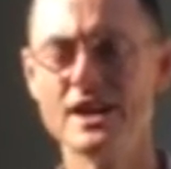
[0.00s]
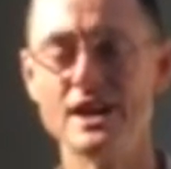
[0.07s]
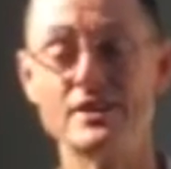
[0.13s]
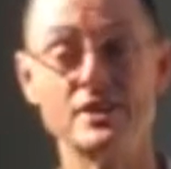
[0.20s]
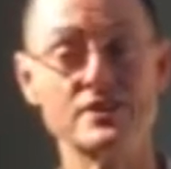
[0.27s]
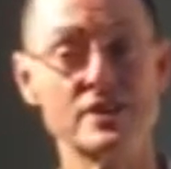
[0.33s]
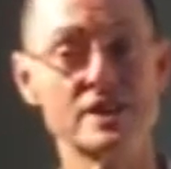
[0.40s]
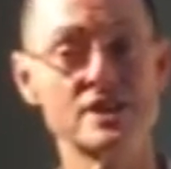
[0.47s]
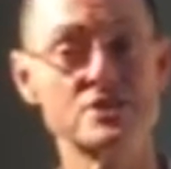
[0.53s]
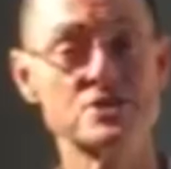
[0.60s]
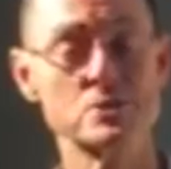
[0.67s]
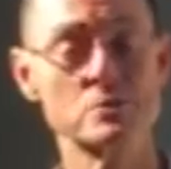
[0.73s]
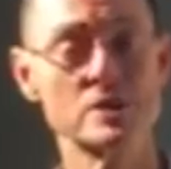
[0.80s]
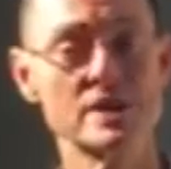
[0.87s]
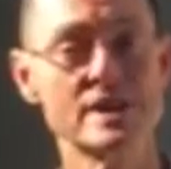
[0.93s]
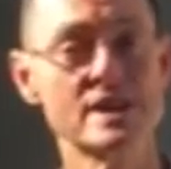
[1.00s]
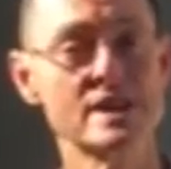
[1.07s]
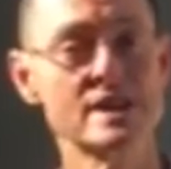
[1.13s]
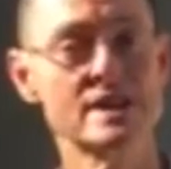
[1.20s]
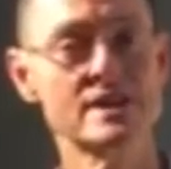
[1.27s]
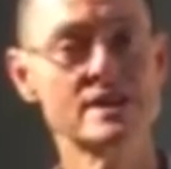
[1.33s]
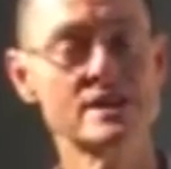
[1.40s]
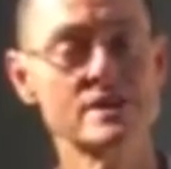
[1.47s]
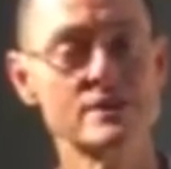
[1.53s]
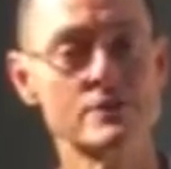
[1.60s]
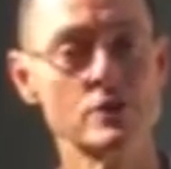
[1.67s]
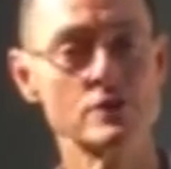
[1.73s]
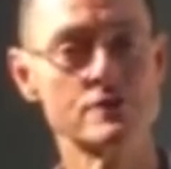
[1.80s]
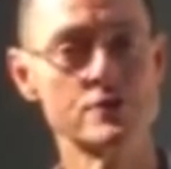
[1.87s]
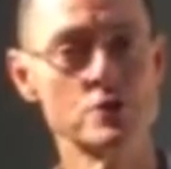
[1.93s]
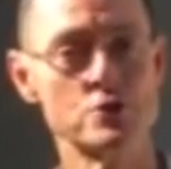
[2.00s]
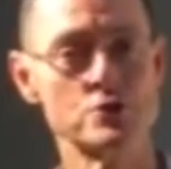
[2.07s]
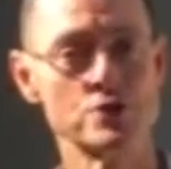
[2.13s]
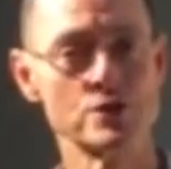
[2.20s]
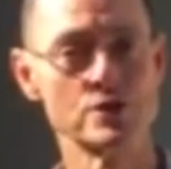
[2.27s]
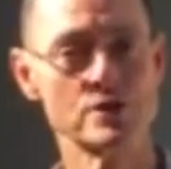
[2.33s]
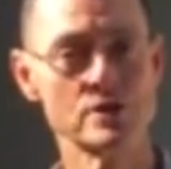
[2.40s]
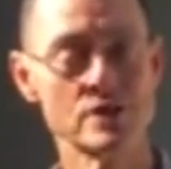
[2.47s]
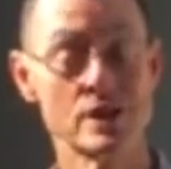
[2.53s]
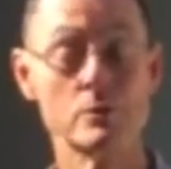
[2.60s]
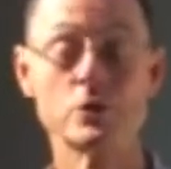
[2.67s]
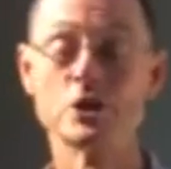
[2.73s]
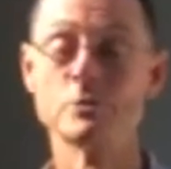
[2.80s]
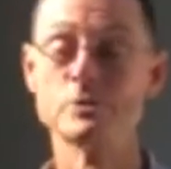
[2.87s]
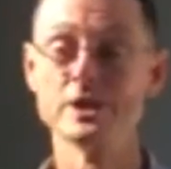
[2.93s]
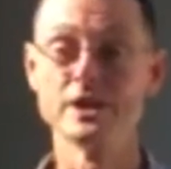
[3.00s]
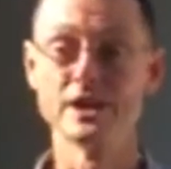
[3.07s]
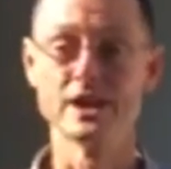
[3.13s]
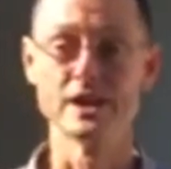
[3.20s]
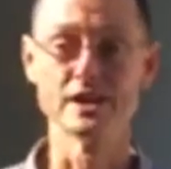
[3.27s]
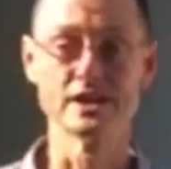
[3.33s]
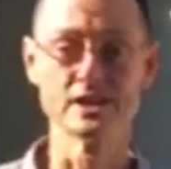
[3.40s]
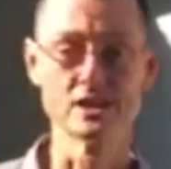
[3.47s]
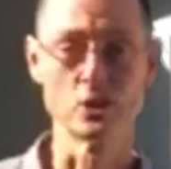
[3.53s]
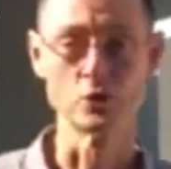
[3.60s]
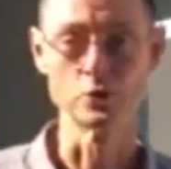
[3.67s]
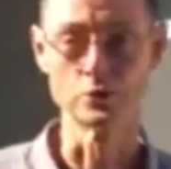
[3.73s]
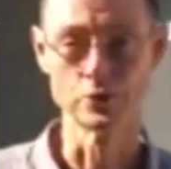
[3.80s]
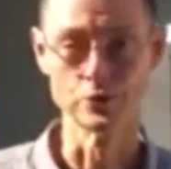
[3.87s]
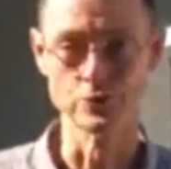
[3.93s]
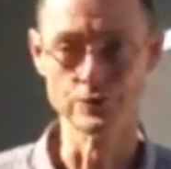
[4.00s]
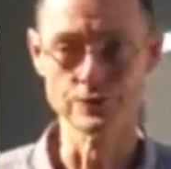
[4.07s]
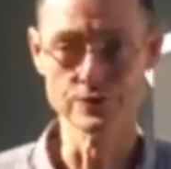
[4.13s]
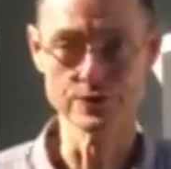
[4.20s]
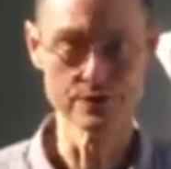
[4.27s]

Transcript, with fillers: and the things that we need for the future. We're going to begin on the roof.